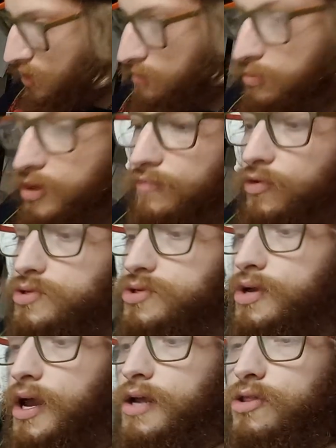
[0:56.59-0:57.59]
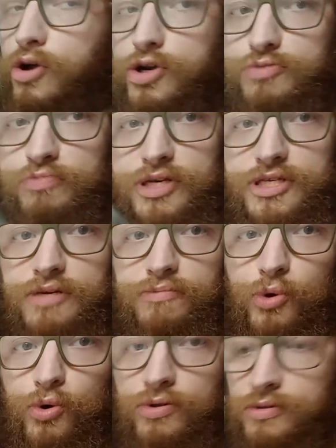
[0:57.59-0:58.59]
but I've also got a large mixing
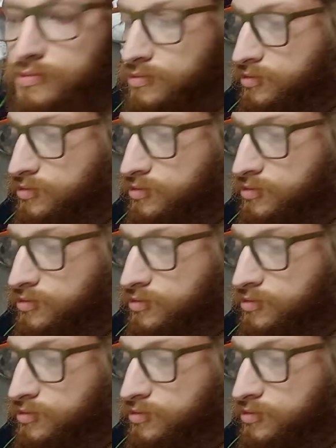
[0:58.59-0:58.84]
bowl,